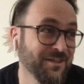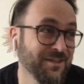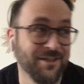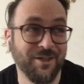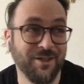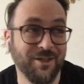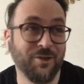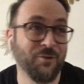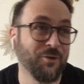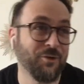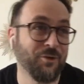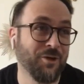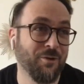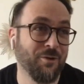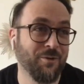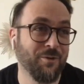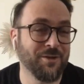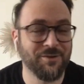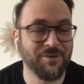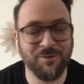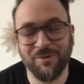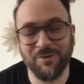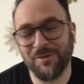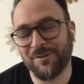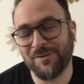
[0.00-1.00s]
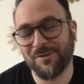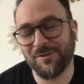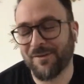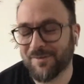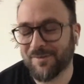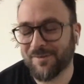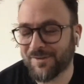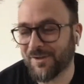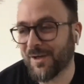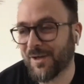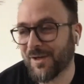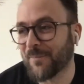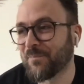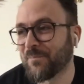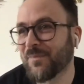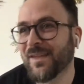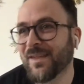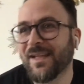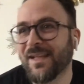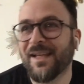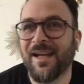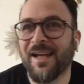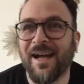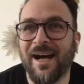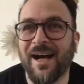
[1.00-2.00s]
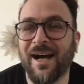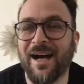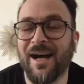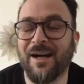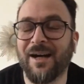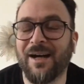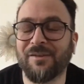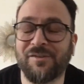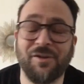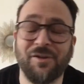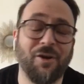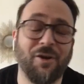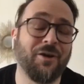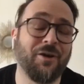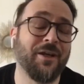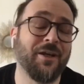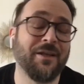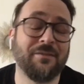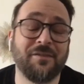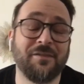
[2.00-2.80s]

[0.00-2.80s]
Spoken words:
He didn't know what to do, so I was like, okay. Sorry.